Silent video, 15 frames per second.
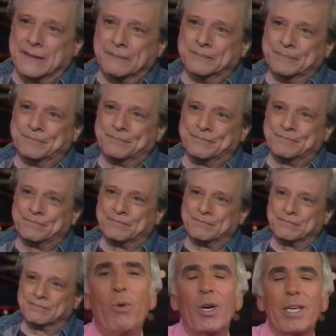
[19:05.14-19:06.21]
Okay,
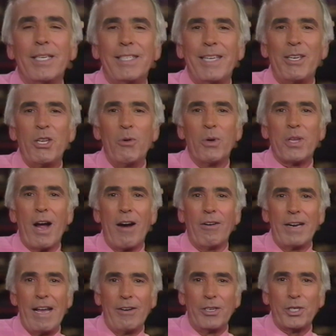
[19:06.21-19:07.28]
we will continue with
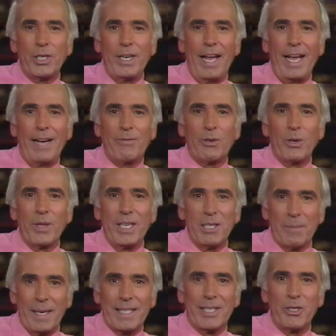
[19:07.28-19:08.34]
Harlan Ellison after
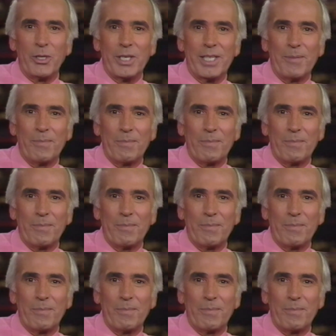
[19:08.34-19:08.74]
these messages.